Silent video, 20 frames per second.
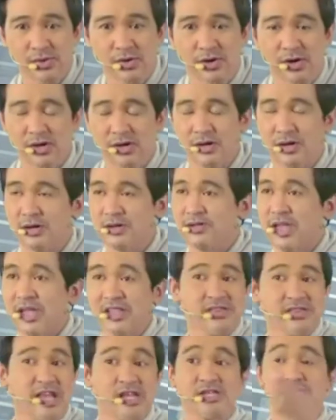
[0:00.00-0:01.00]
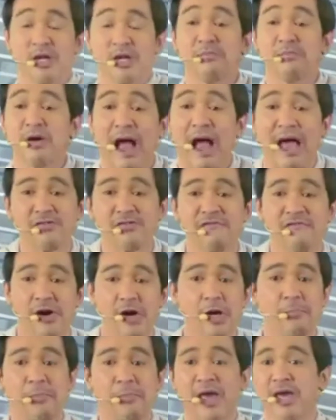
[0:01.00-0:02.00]
or they test some kind of
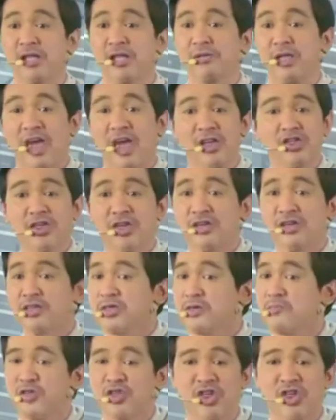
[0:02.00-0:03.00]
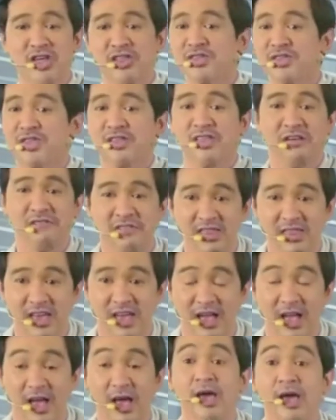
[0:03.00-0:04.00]
airplane engines, machines, and
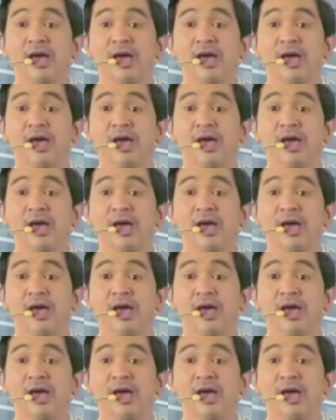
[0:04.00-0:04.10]
everything.